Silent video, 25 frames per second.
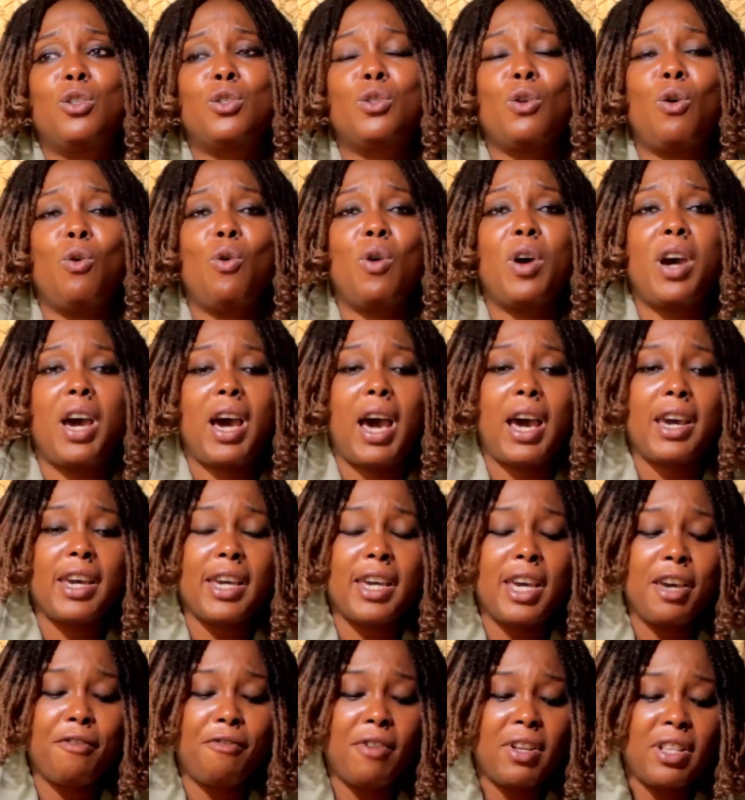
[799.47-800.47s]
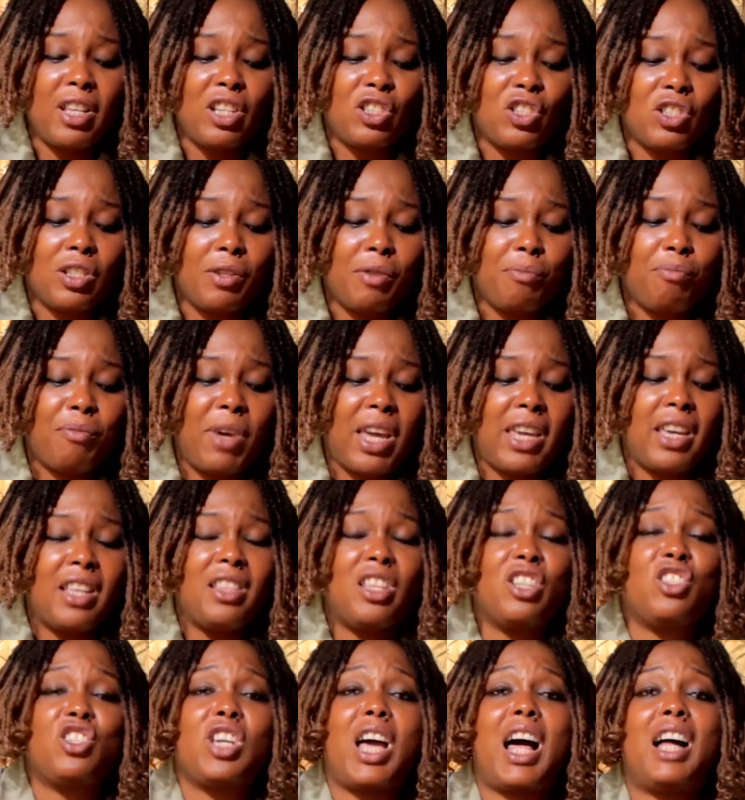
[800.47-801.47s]
So
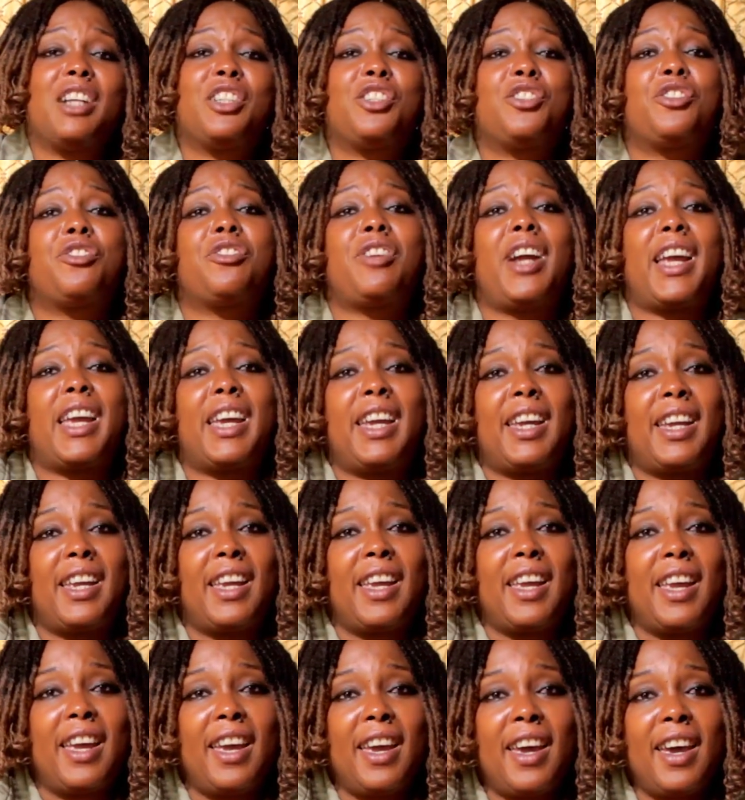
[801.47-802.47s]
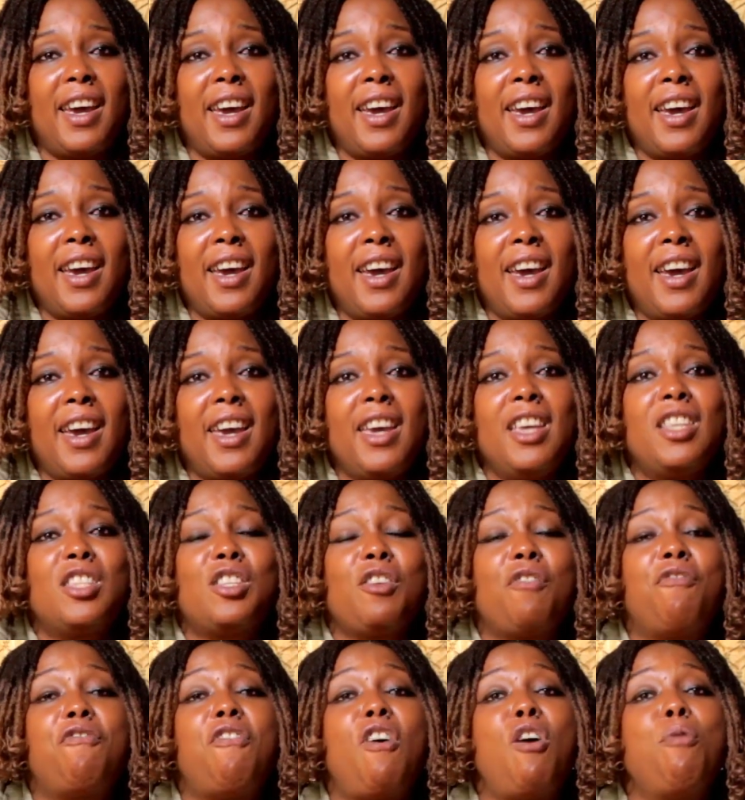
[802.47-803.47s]
making the child trek
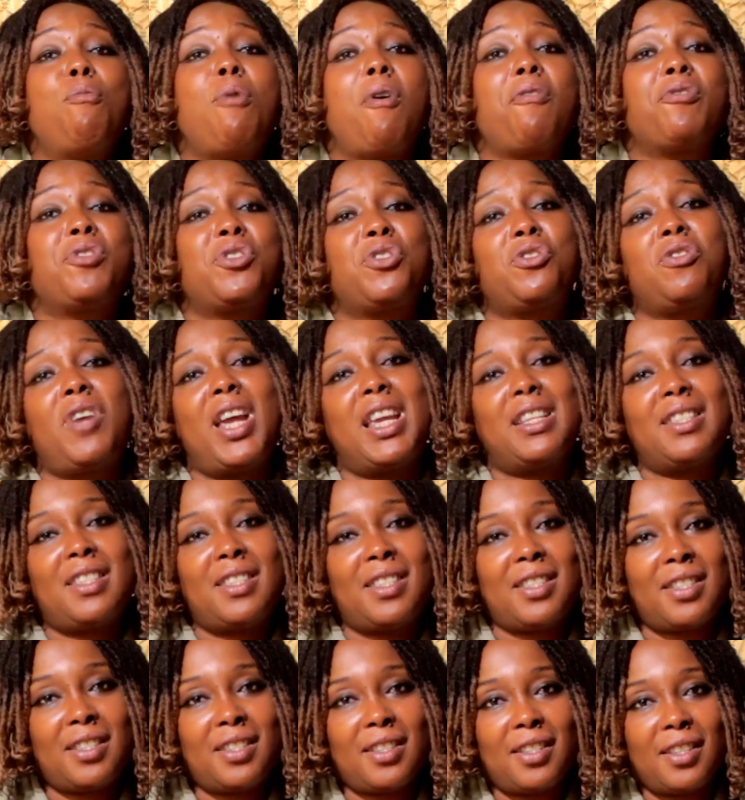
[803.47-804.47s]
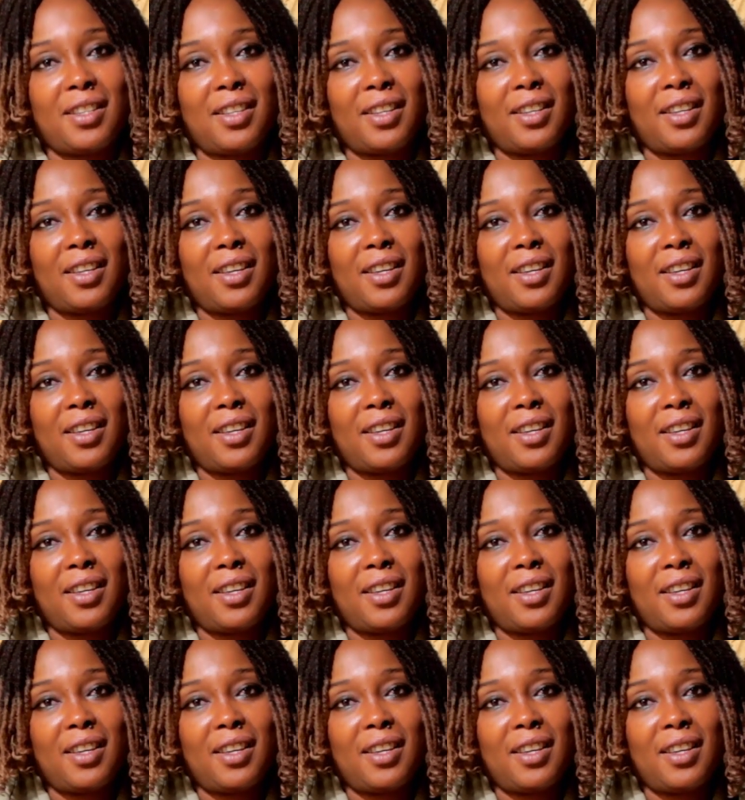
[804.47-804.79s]
is a form of stress,